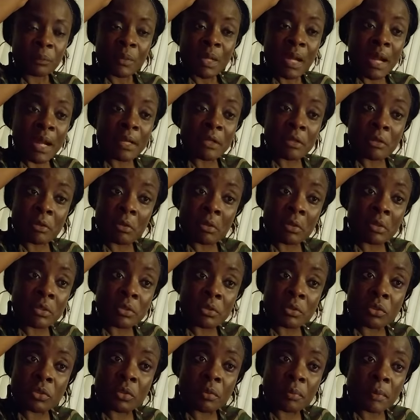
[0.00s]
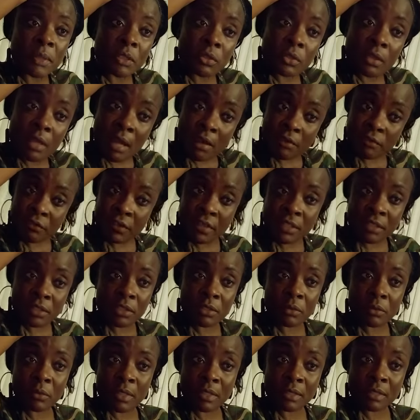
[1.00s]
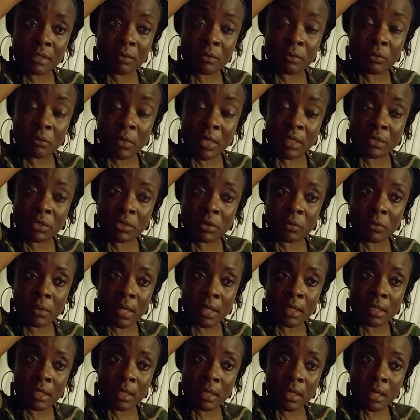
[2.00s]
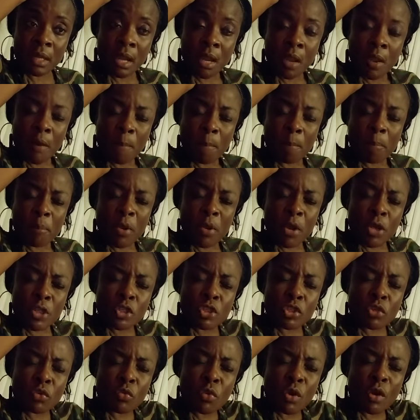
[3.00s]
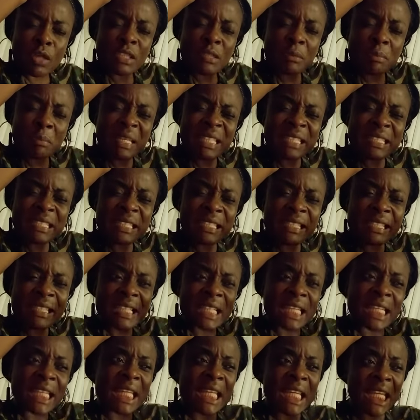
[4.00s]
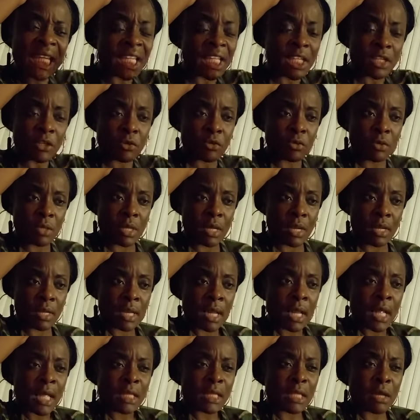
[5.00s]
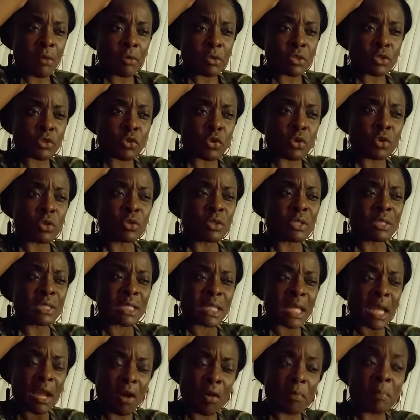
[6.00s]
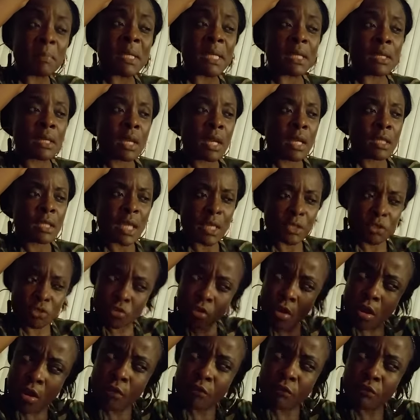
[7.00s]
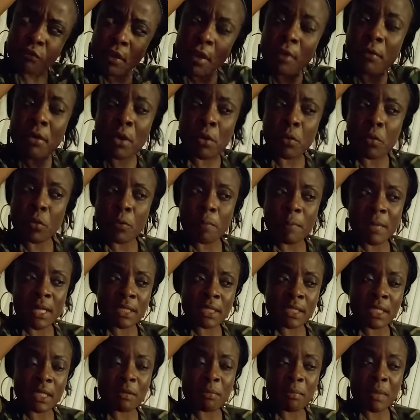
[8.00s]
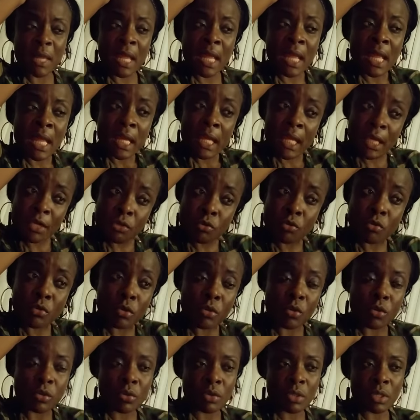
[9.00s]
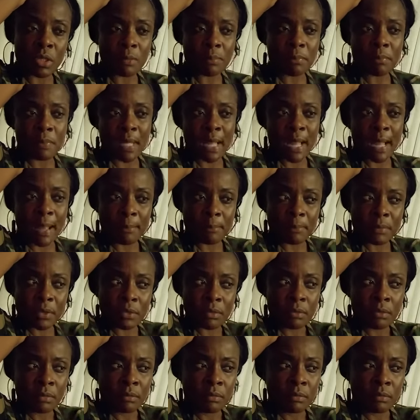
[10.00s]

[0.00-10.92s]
I know you took me to that fancy rest restaurant, but you was missing the key ingredient that was going to tell me that you are a very romantic man and you were going to keep me happy.